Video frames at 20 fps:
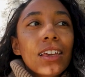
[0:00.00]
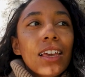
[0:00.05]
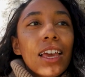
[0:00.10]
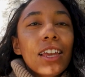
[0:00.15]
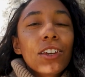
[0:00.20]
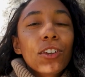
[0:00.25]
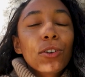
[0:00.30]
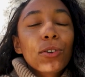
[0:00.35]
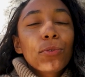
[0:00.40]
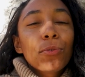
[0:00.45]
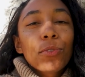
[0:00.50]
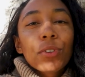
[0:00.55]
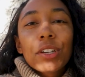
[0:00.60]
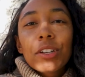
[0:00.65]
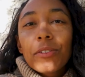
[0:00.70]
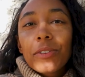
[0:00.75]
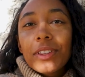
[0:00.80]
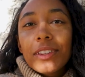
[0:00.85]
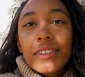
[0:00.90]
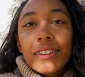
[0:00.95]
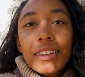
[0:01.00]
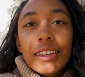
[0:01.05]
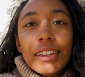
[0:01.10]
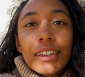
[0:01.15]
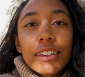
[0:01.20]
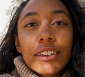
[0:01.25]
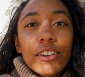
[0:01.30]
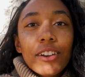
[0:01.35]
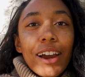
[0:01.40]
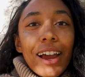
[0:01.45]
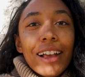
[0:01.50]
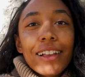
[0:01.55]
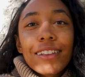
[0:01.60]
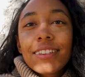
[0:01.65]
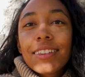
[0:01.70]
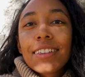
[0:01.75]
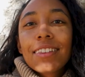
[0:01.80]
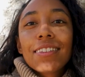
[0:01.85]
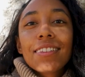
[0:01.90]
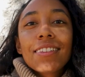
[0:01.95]
And your frequency, your
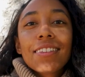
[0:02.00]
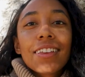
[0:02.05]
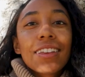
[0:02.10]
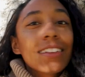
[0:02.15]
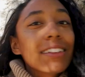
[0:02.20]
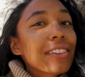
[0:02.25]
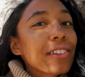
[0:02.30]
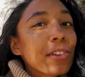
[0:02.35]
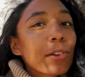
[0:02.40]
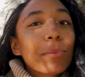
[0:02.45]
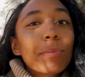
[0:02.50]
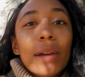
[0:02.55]
essence is your